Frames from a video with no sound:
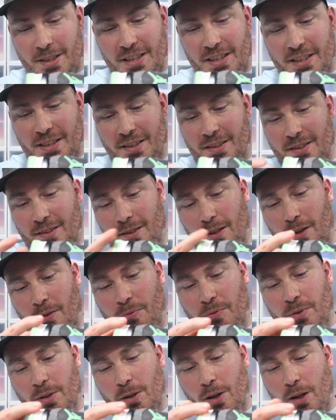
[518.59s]
and I
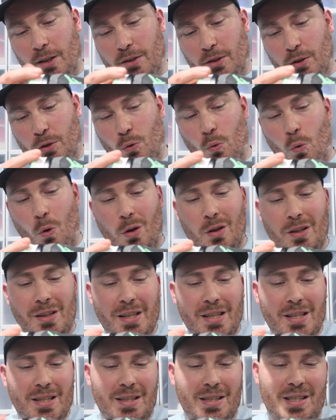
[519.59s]
feel like the
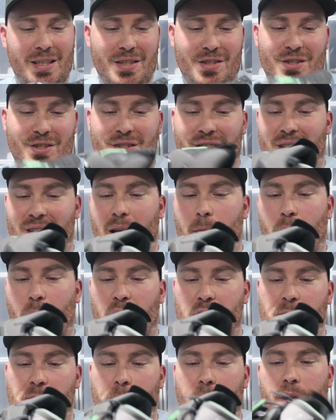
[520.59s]
quality is just that
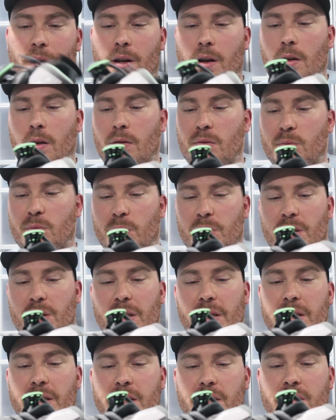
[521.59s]
much better with
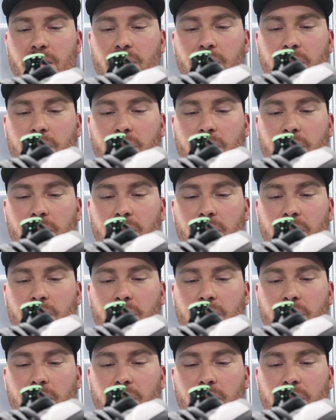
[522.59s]
these